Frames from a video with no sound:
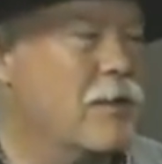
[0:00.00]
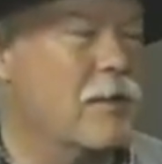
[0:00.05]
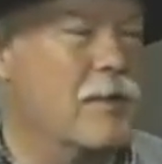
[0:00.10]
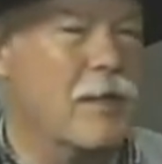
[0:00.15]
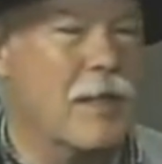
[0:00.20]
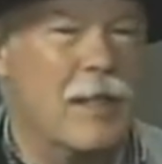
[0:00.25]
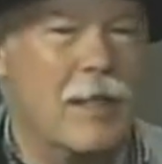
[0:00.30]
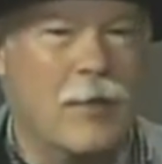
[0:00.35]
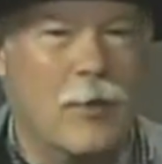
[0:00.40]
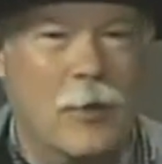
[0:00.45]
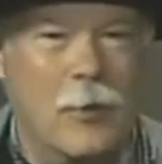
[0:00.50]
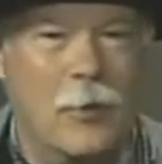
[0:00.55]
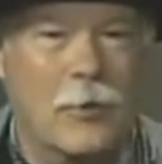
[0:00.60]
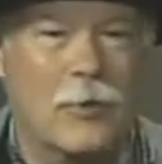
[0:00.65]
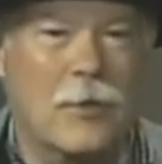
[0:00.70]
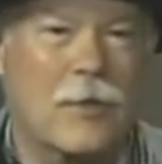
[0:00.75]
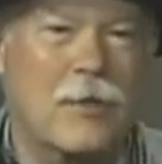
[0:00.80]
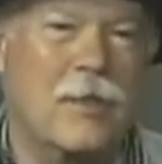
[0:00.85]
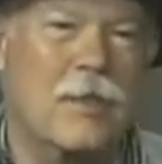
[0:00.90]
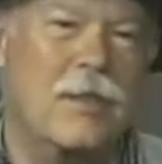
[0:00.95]
They're getting
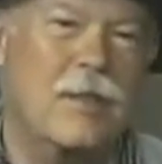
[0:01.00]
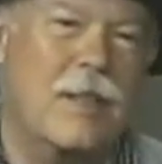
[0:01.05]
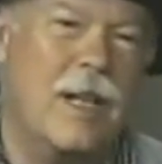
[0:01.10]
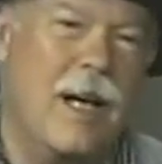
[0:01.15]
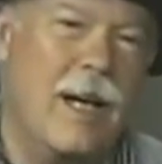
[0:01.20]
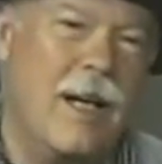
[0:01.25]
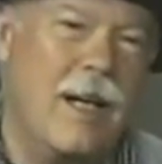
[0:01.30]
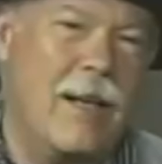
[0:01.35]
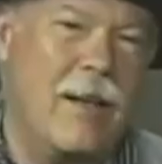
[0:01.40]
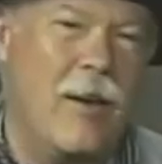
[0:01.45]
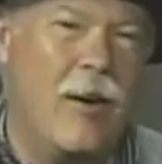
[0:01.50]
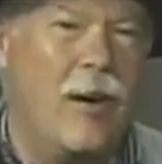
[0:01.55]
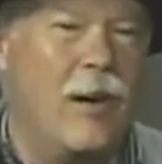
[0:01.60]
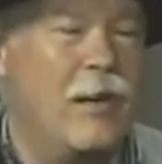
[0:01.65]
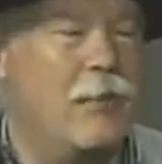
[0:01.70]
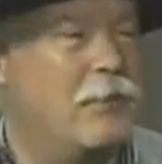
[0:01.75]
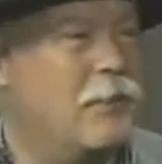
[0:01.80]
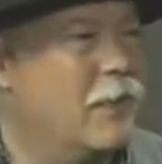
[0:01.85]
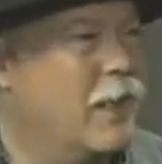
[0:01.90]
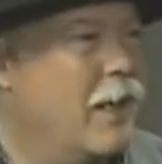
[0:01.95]
older, they're dying
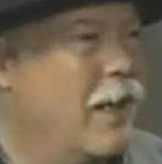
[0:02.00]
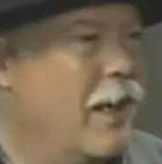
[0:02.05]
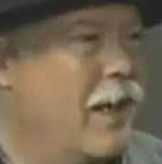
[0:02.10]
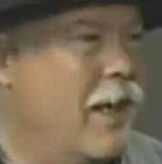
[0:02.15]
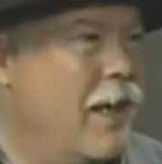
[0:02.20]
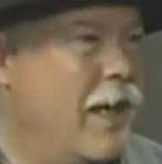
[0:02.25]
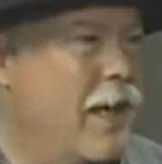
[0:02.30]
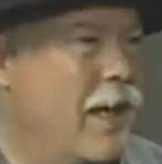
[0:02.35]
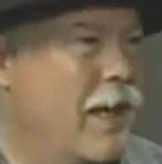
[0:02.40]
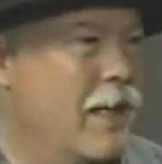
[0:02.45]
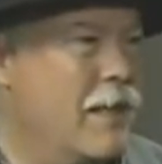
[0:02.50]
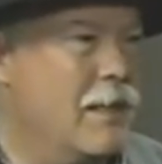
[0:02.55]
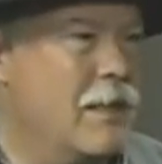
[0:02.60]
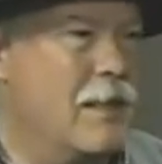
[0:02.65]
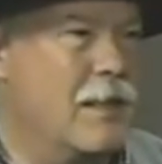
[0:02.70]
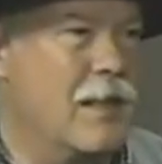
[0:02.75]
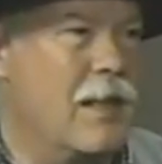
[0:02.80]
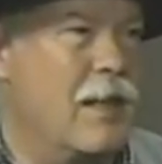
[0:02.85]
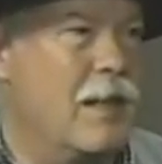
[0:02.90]
off, and